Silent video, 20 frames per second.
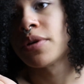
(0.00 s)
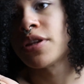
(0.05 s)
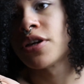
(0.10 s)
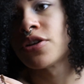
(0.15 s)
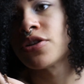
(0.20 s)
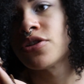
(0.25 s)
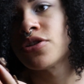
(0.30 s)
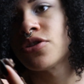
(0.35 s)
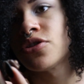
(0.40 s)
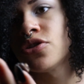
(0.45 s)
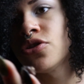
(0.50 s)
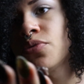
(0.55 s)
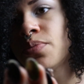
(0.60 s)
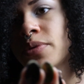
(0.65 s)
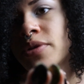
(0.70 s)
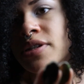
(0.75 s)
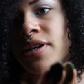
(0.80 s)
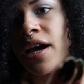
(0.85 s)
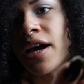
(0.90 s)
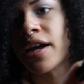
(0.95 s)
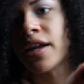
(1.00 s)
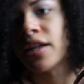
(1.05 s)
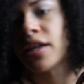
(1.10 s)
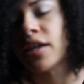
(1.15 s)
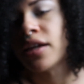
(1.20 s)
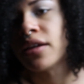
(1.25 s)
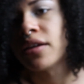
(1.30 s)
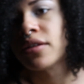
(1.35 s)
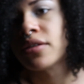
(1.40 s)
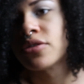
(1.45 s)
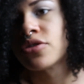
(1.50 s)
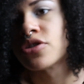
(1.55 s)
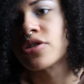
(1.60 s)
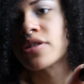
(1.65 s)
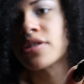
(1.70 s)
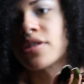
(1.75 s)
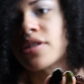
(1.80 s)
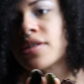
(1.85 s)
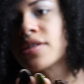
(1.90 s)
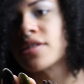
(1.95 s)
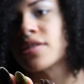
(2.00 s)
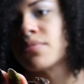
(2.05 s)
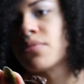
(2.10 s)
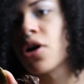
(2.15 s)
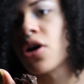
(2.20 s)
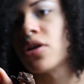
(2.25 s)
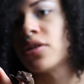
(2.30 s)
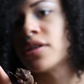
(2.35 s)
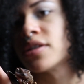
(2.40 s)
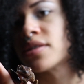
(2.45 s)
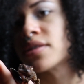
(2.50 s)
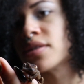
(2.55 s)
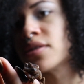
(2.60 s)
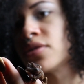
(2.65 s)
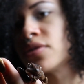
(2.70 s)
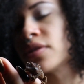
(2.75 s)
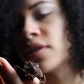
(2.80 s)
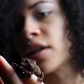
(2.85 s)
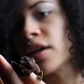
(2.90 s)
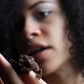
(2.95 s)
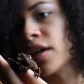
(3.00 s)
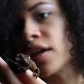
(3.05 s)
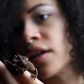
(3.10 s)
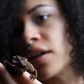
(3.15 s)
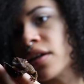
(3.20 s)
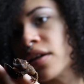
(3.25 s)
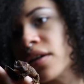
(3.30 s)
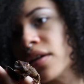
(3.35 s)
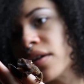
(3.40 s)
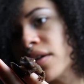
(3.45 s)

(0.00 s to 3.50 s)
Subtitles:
They're super tiny, just the smallest little thing.